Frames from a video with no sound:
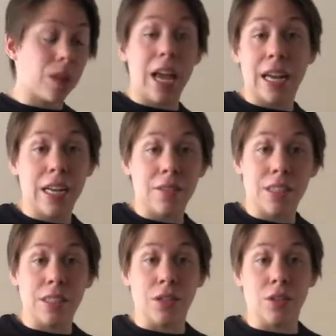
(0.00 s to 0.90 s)
any of
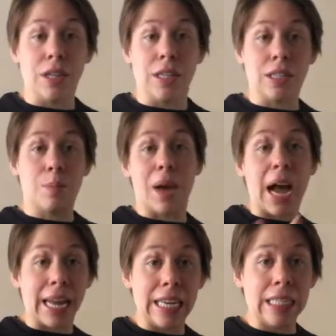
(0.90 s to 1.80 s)
these ingredients
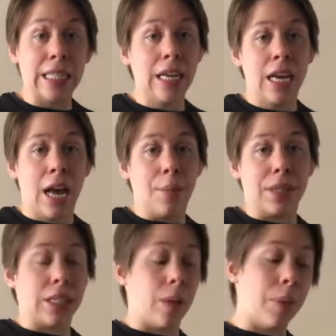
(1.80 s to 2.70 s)
back in and
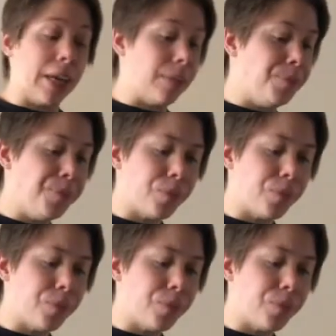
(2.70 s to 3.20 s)
mix it up again.